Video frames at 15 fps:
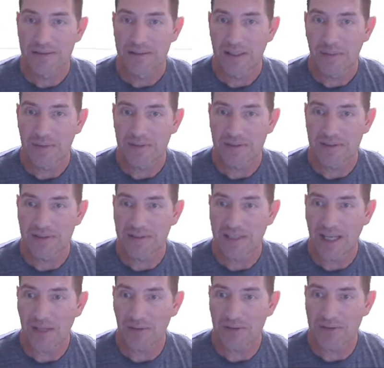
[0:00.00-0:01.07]
It's the
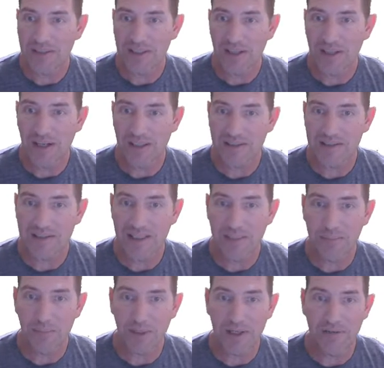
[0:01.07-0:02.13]
Seattle Seahawks team
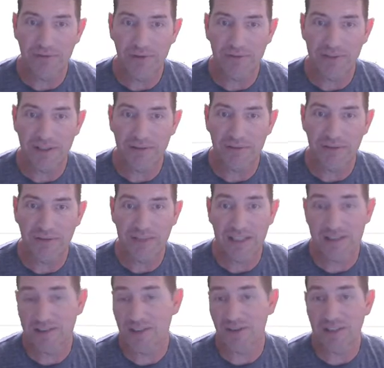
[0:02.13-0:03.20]
break, $15.50.
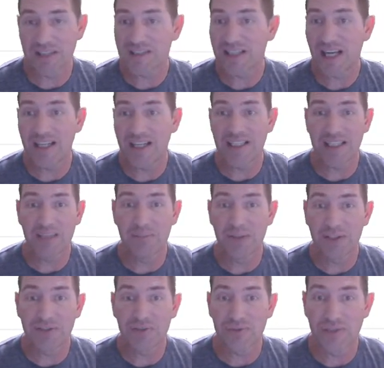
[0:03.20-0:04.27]
Still, this guy didn't get much
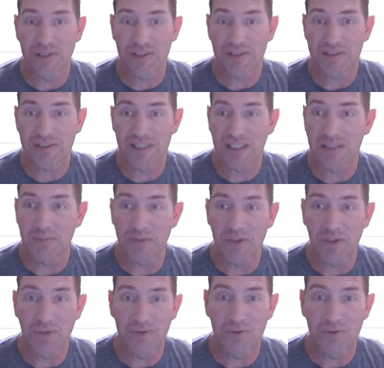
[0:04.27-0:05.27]
for his team, so.